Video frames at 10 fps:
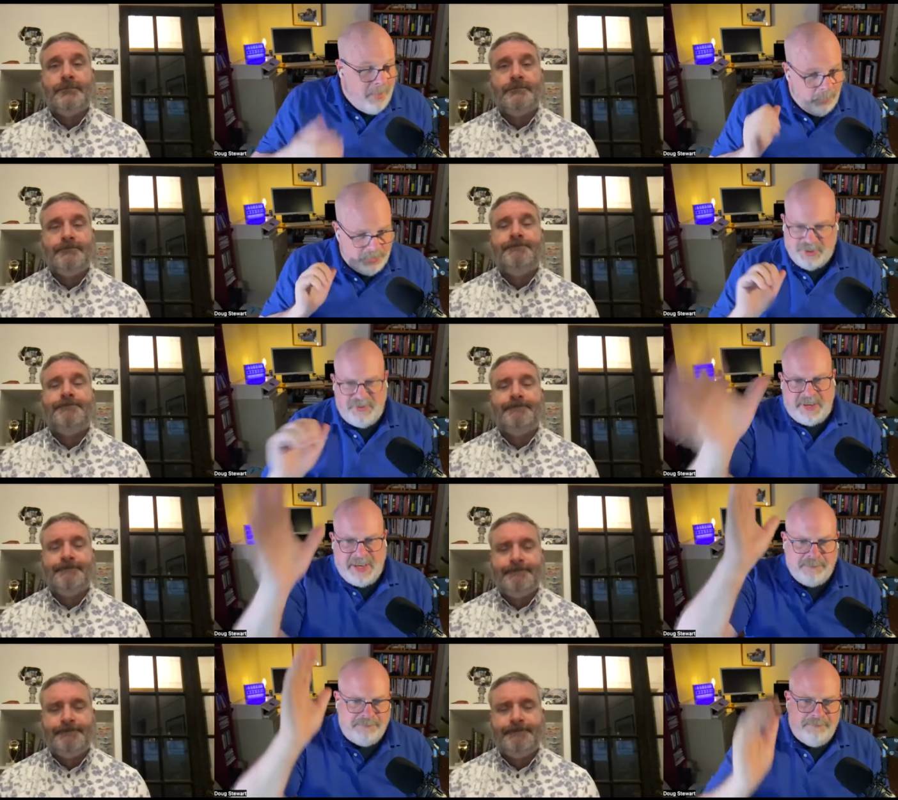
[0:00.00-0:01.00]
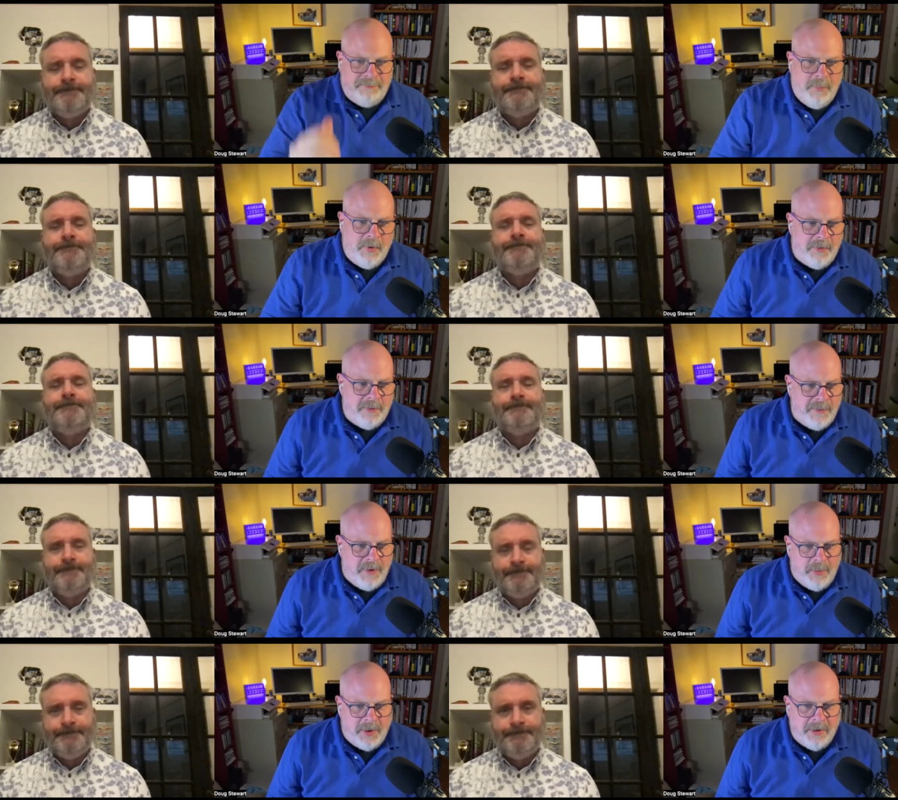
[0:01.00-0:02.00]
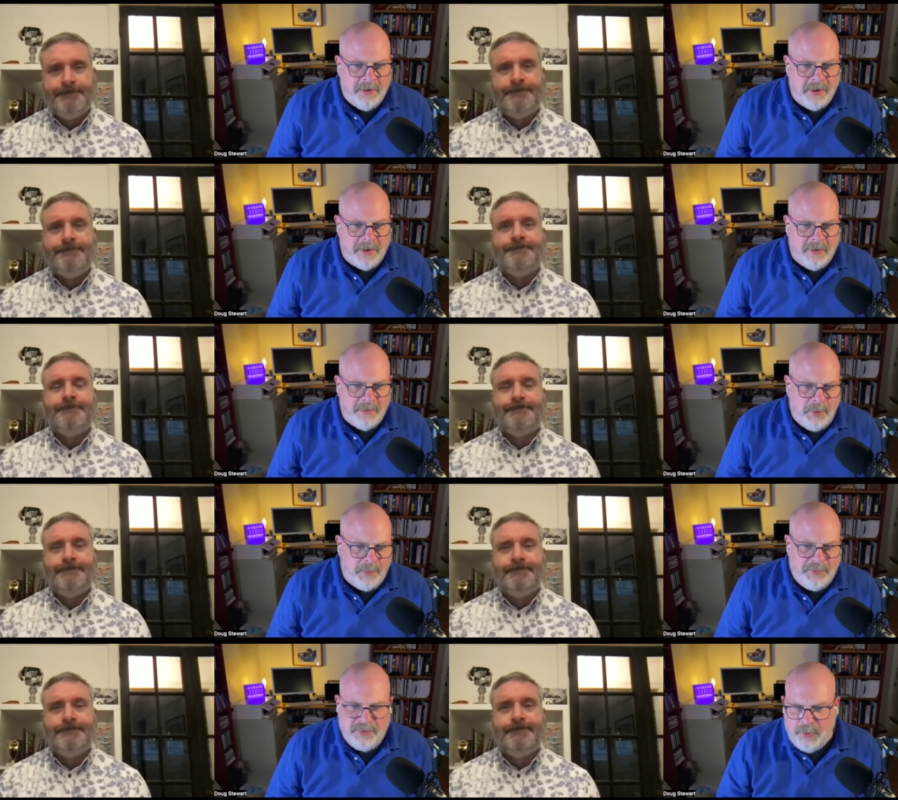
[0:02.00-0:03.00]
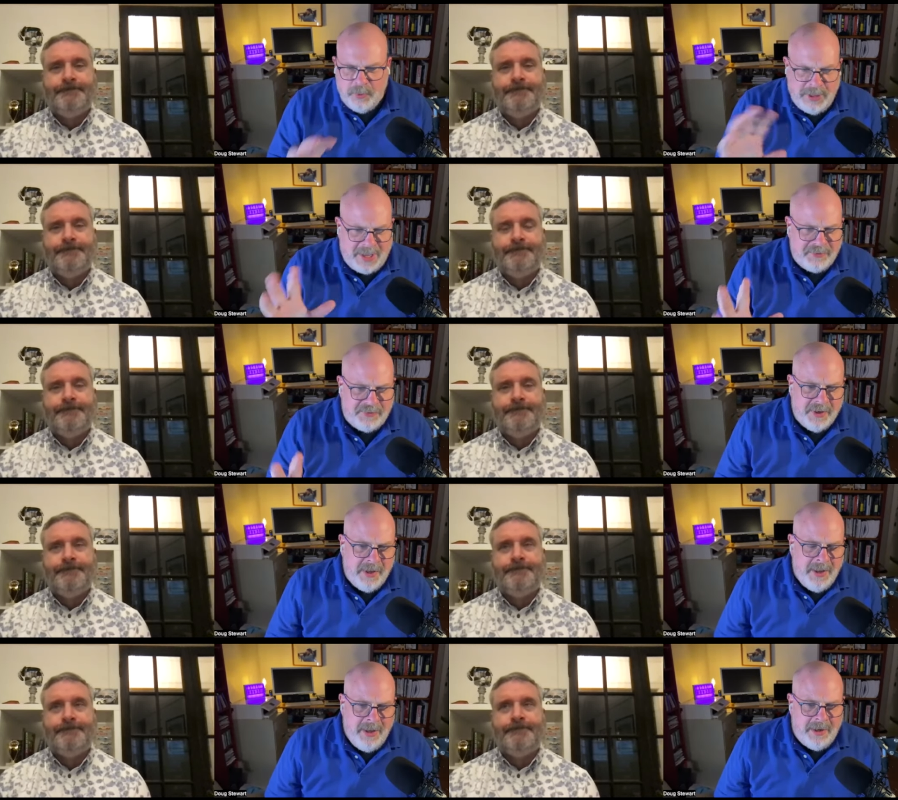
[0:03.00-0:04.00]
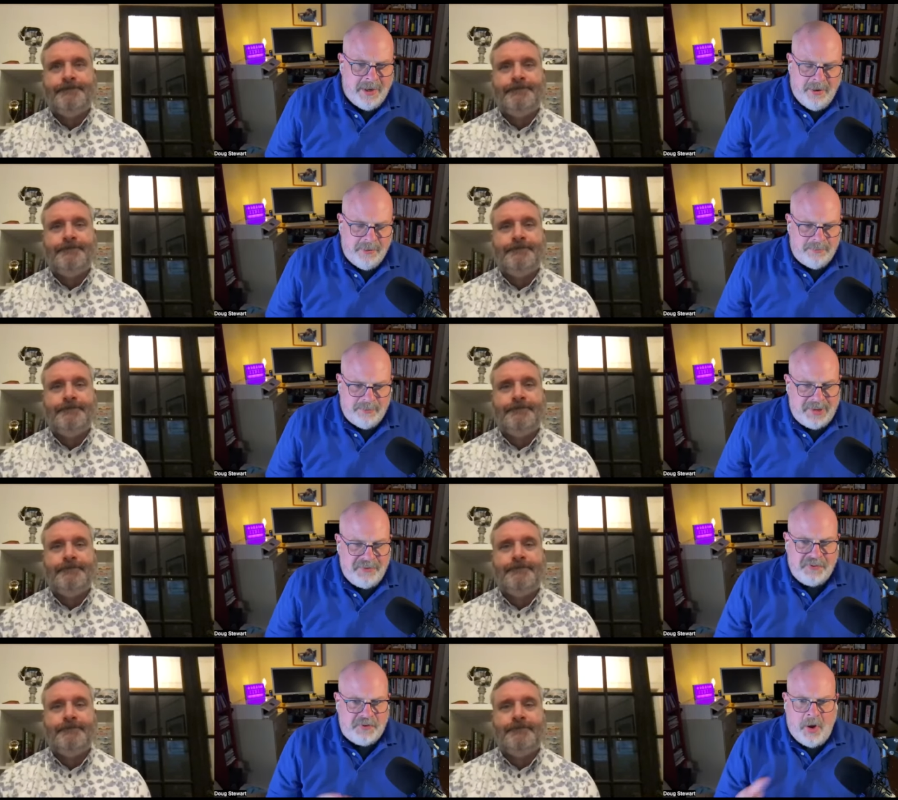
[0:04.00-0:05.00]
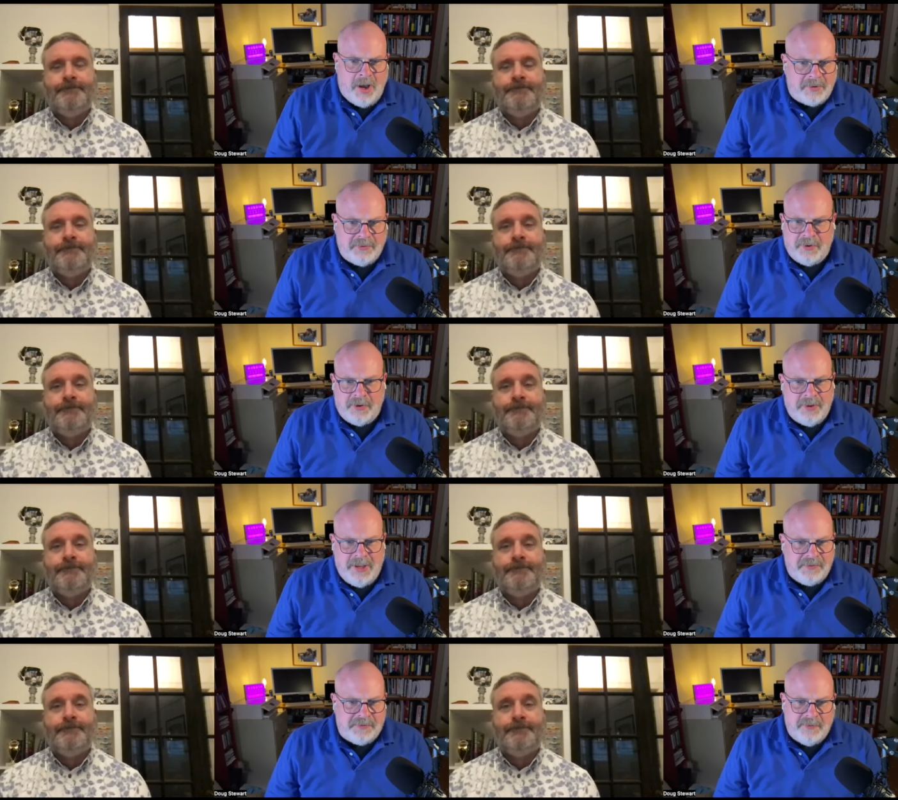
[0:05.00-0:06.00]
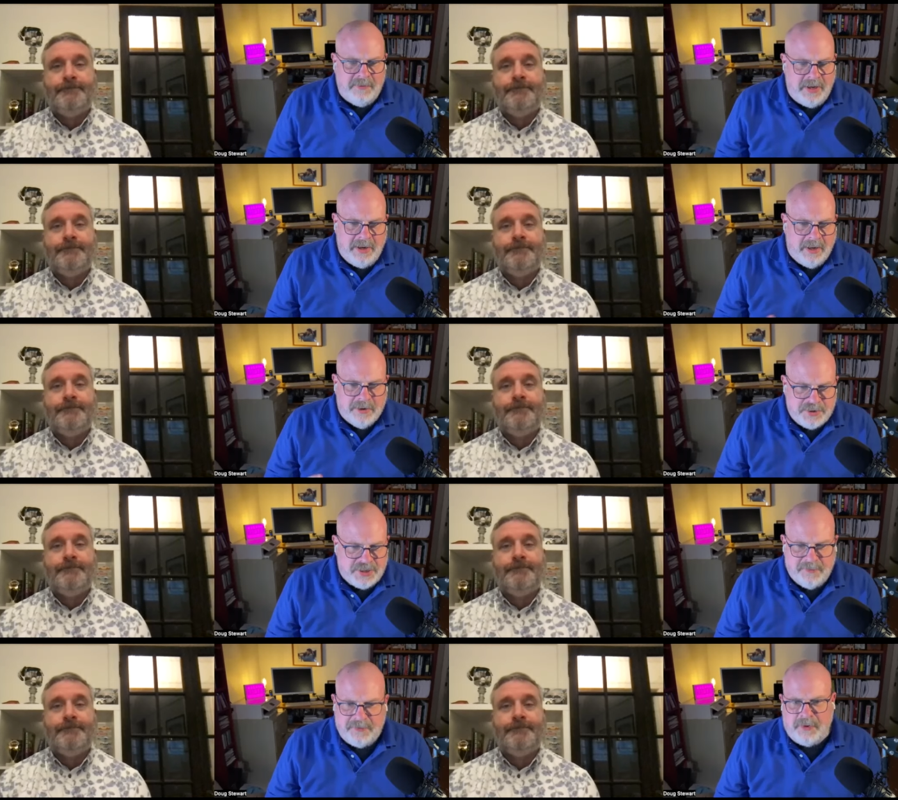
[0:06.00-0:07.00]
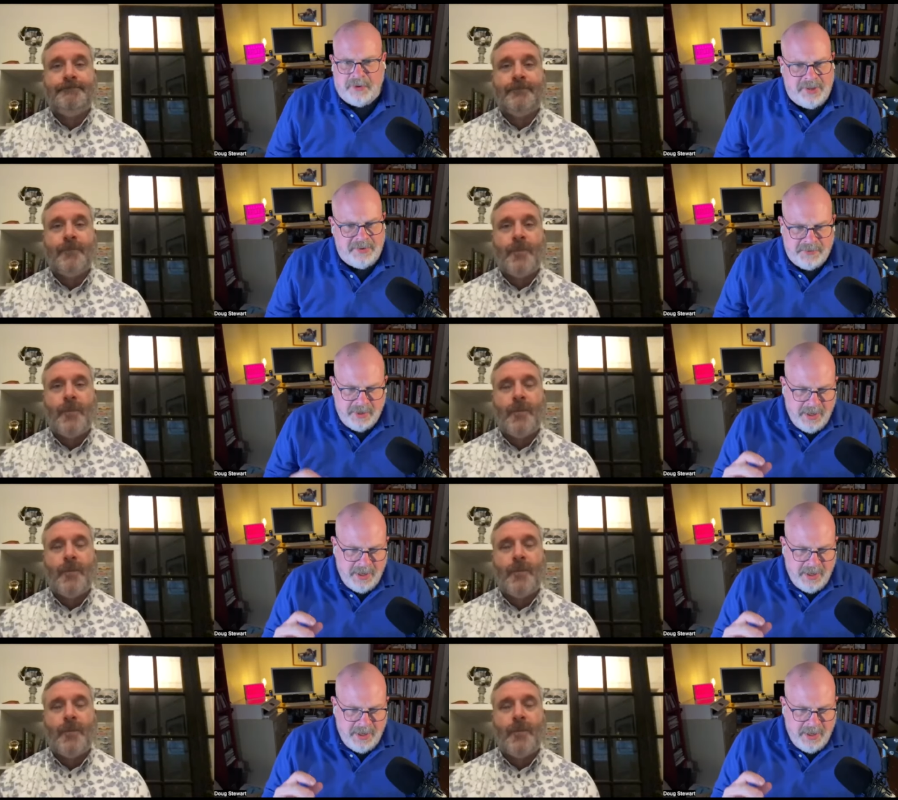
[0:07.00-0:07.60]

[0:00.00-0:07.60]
Speaker 1: We'll just keep moving forward. You know, we'll do less, you know, less stocks or less gear shifts or less